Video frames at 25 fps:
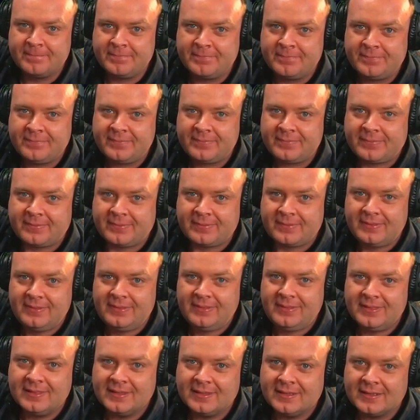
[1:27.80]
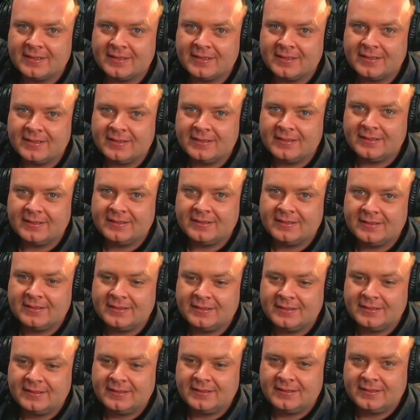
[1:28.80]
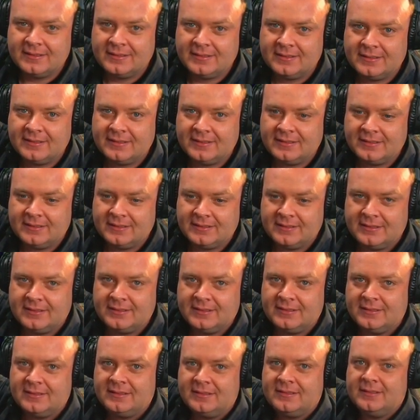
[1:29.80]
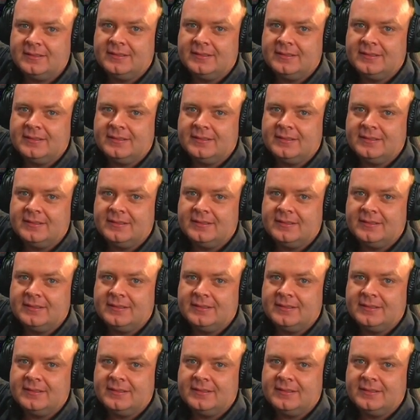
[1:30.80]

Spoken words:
Nothing is said.